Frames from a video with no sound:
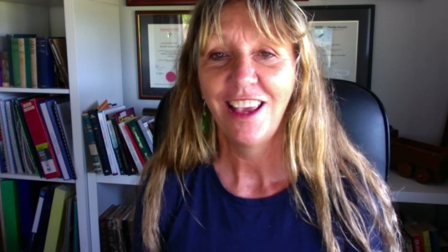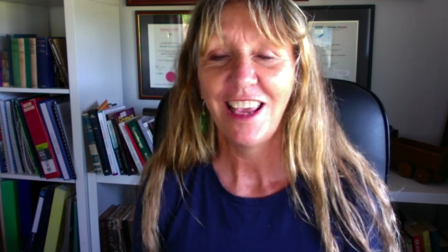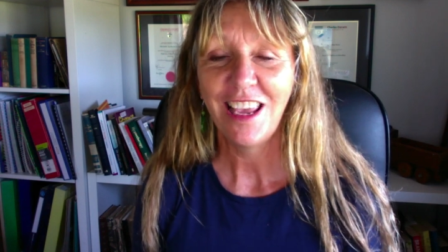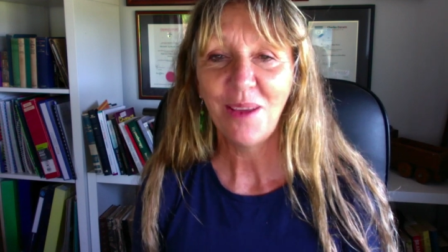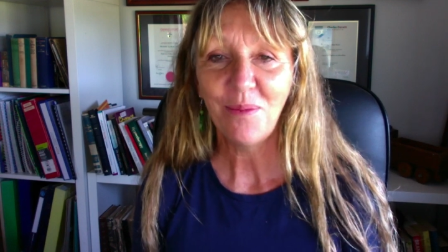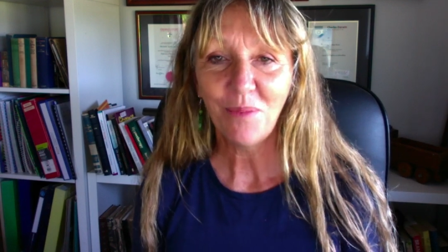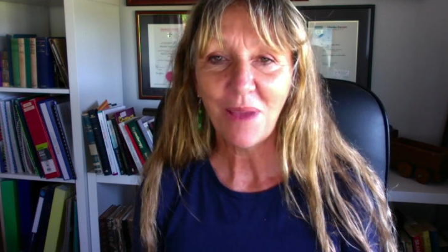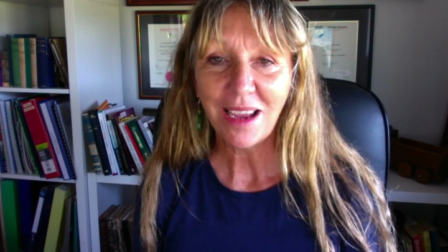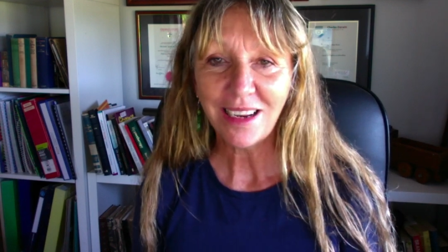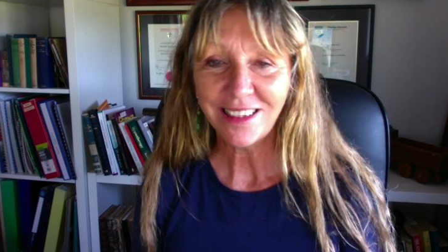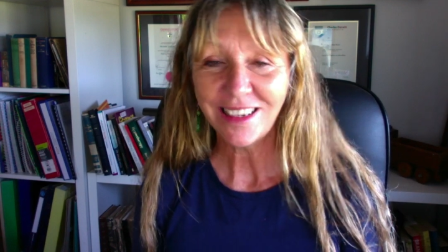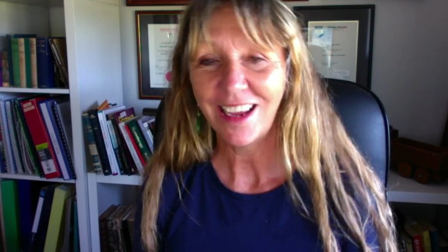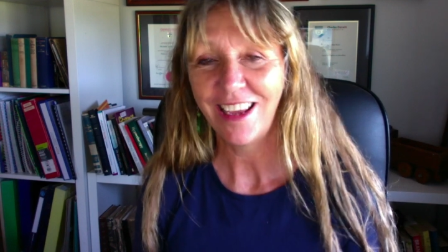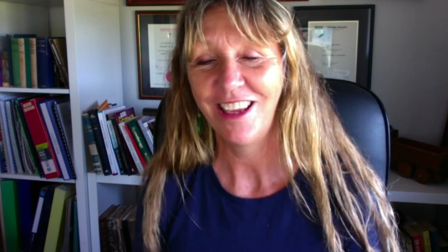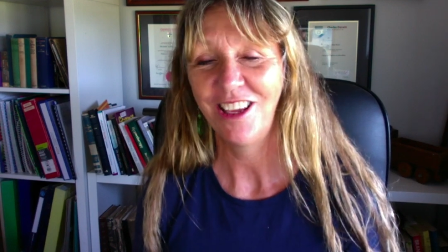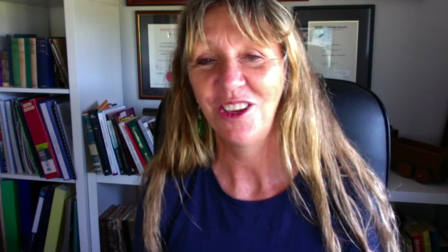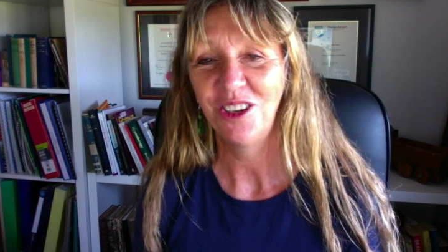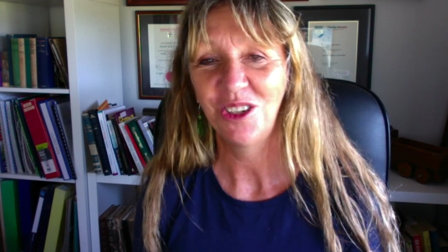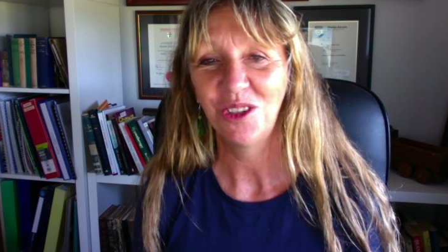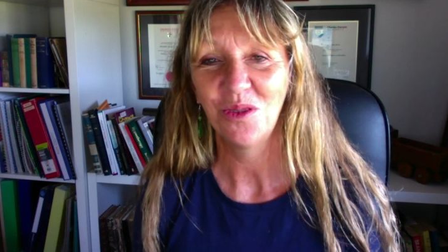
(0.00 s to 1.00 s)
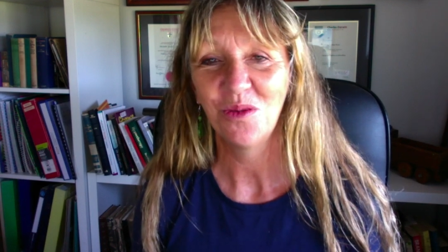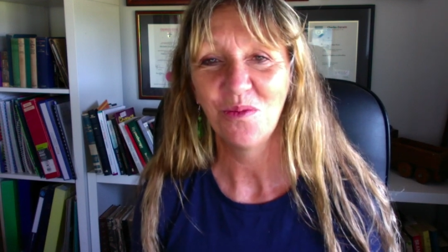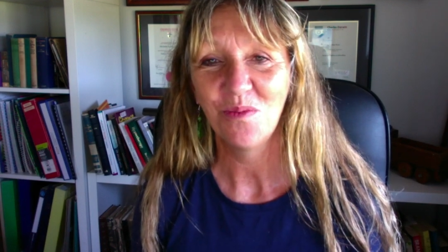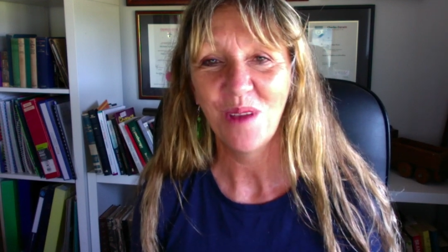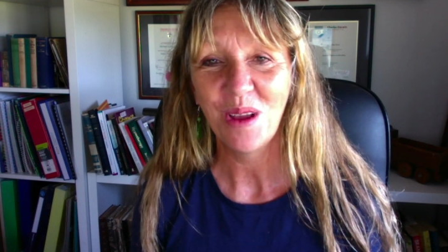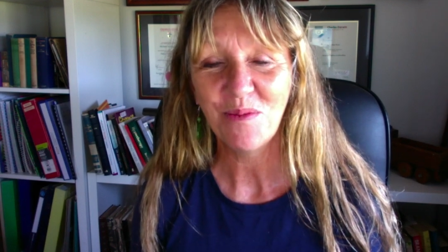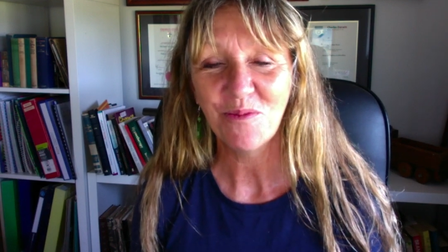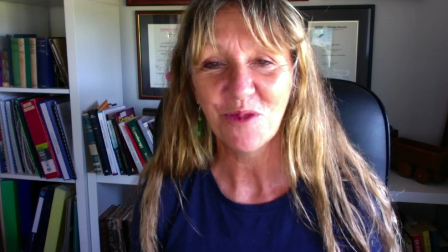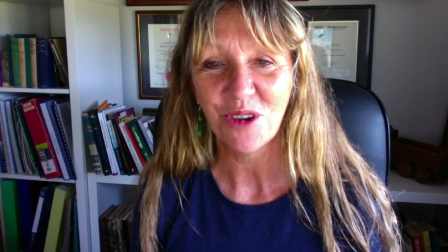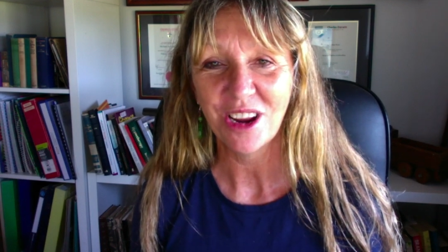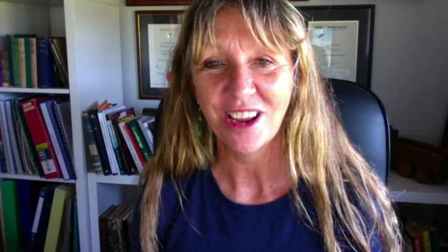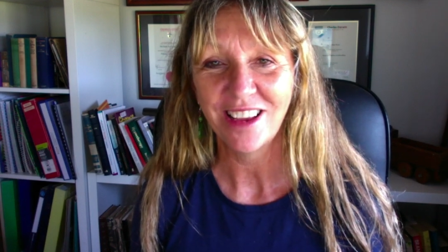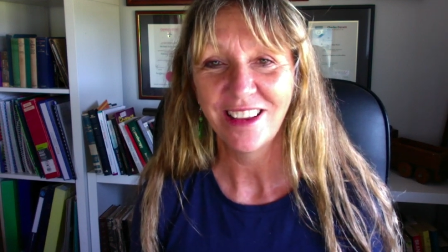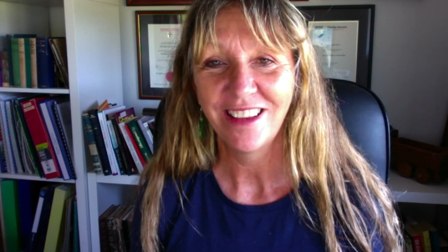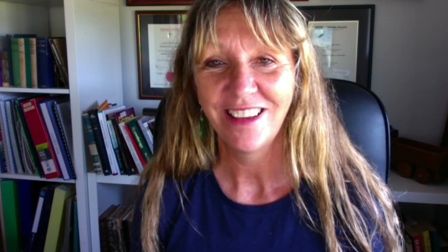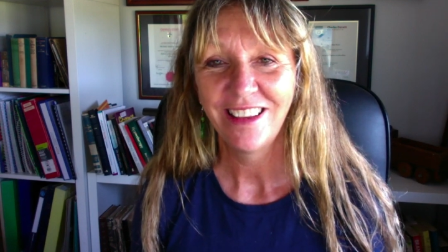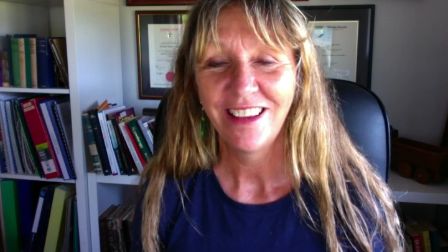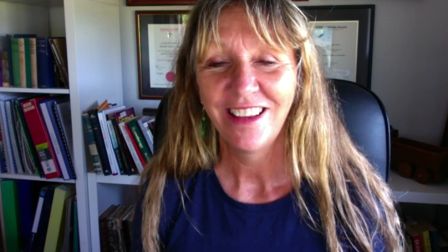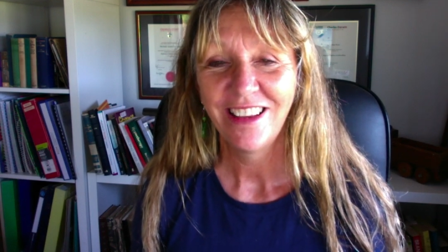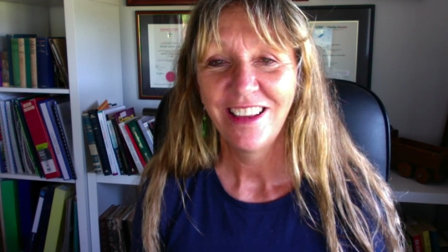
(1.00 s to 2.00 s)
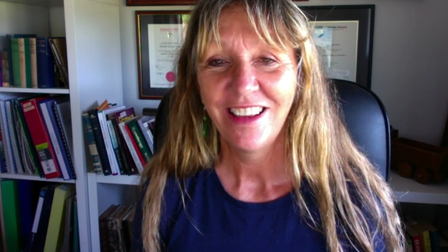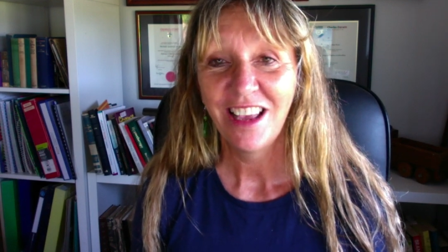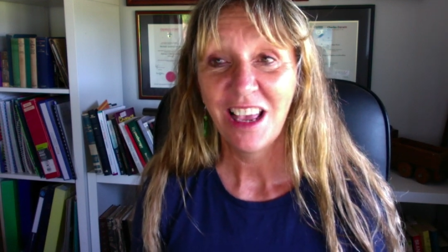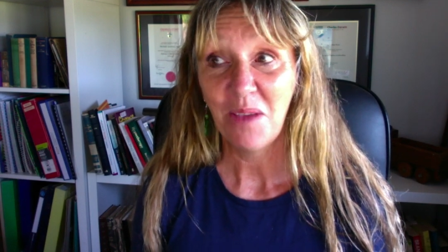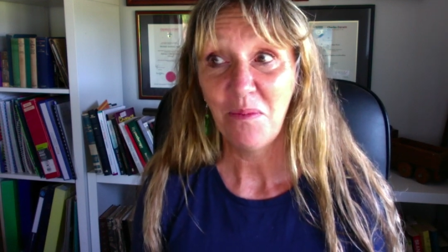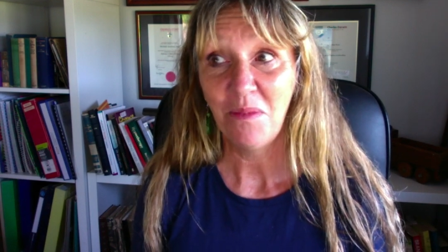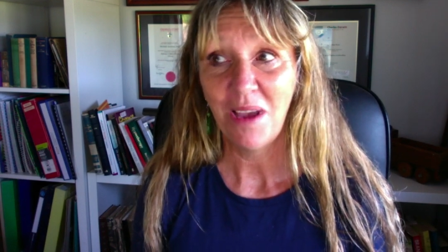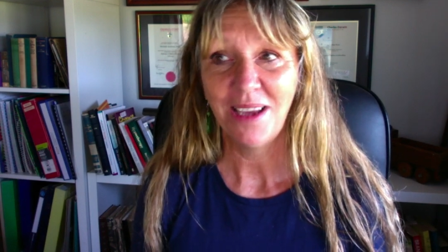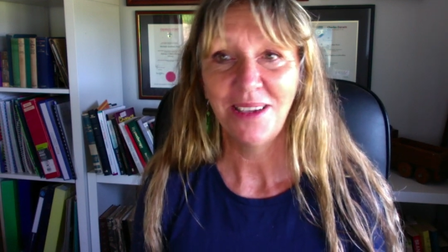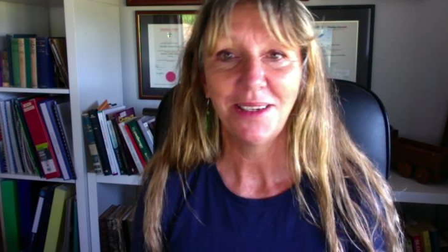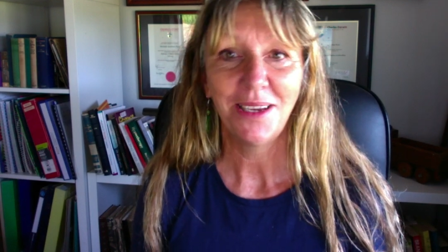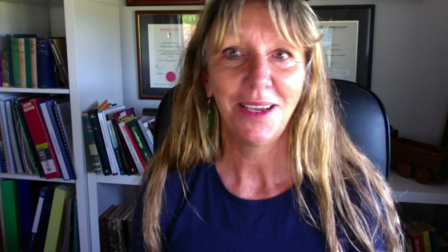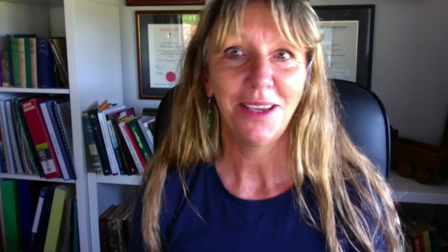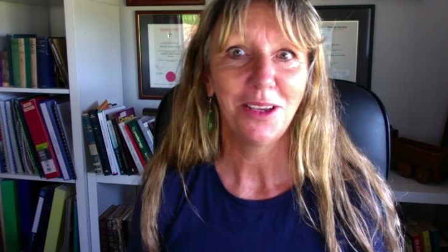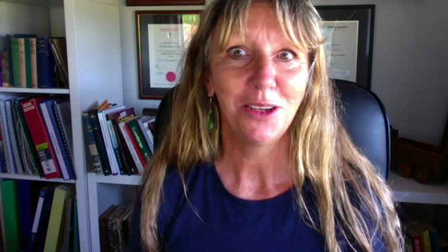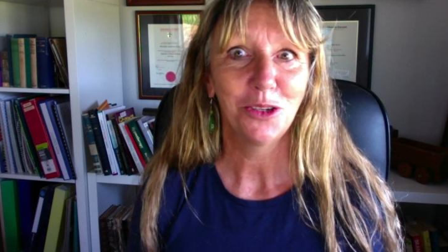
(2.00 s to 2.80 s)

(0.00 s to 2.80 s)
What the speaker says: It may take you to a memory. It may take